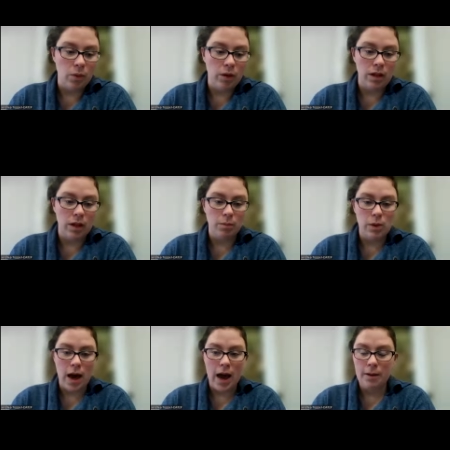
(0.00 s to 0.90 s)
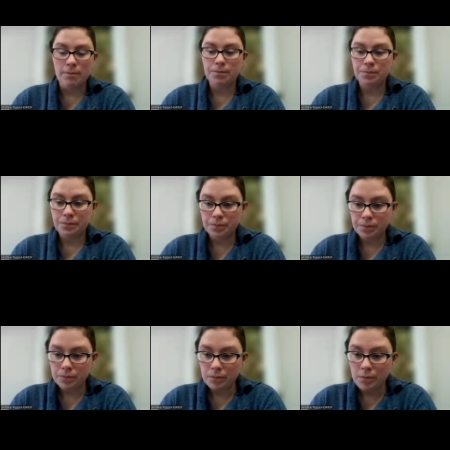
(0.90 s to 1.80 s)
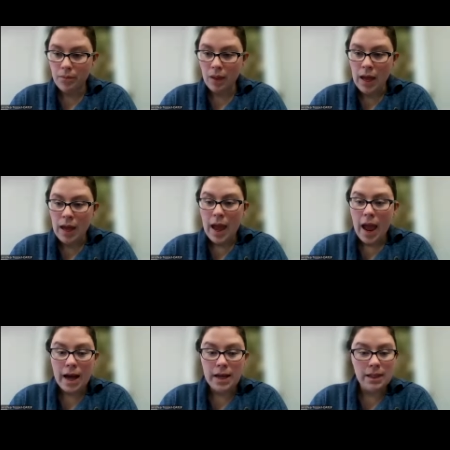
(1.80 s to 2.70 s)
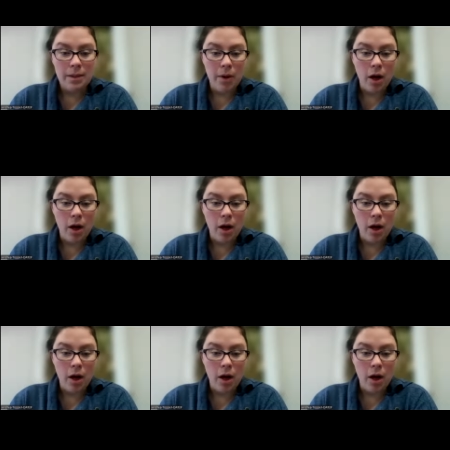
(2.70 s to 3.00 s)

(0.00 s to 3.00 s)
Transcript: We'll click apply. As I'm